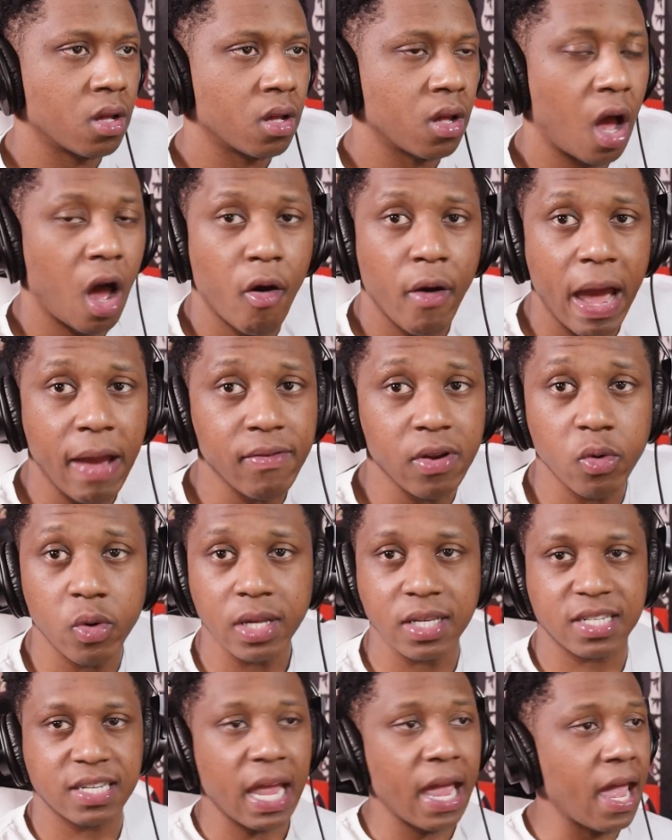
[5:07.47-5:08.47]
Oh,
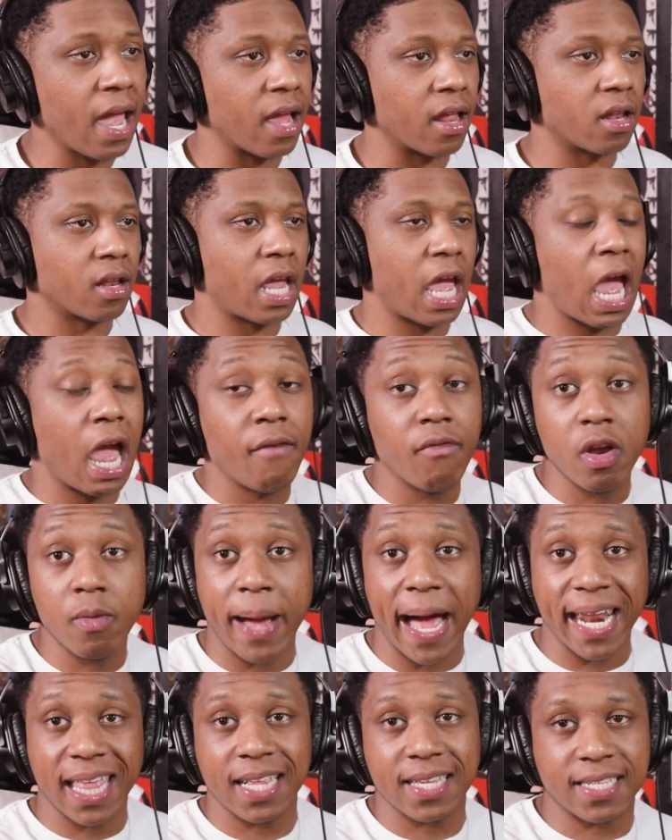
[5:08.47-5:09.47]
everyone's dead.
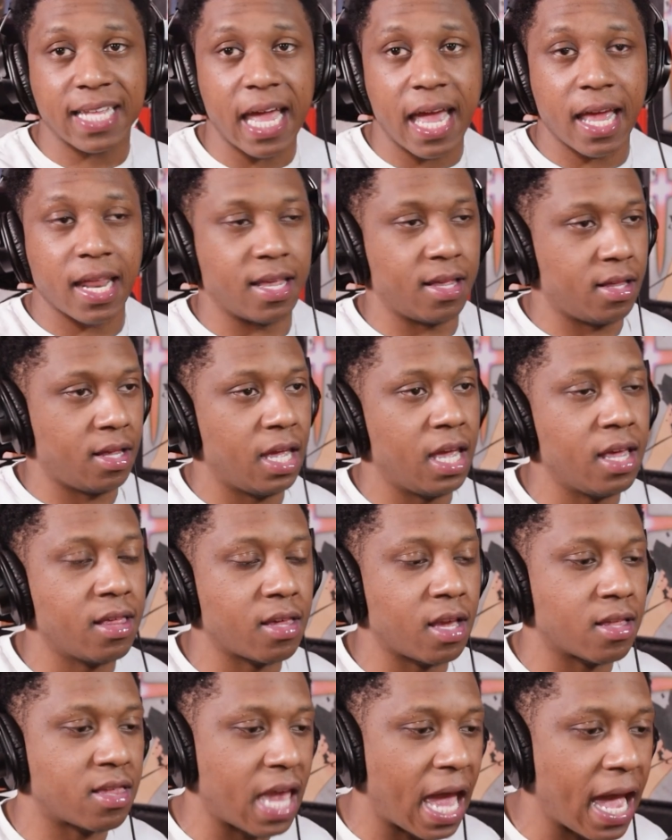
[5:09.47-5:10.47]
Everybody's dead. He's
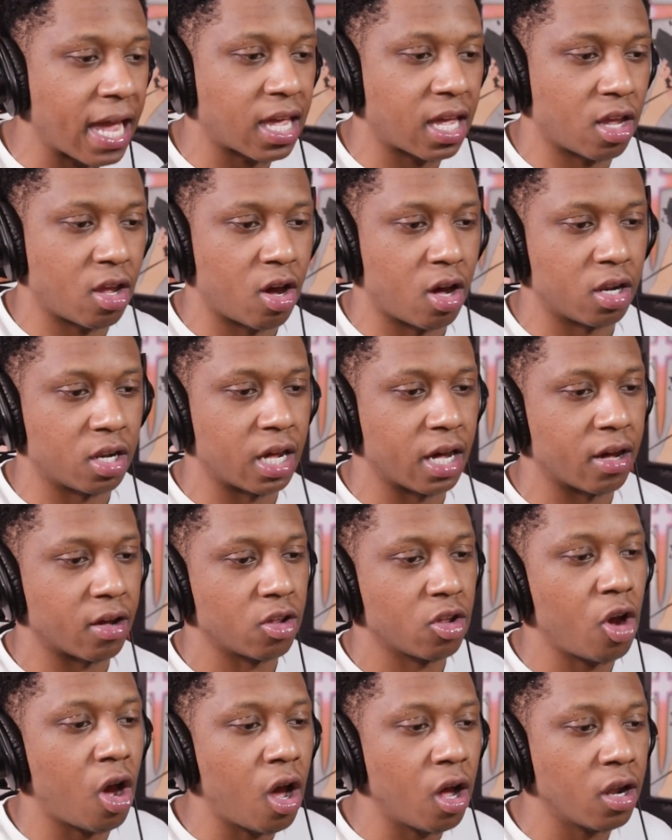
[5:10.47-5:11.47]
attacking y'all now.
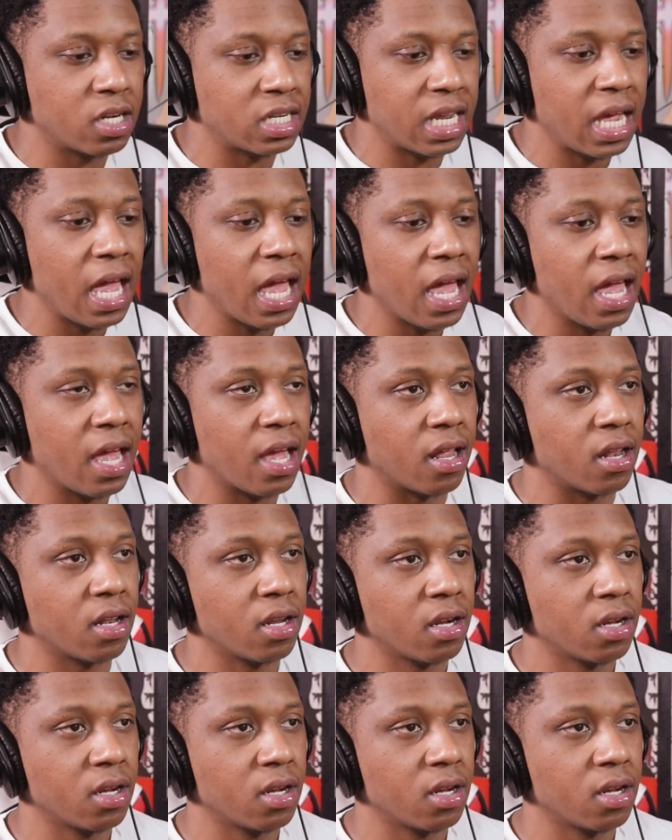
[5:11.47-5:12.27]
Y'all dead.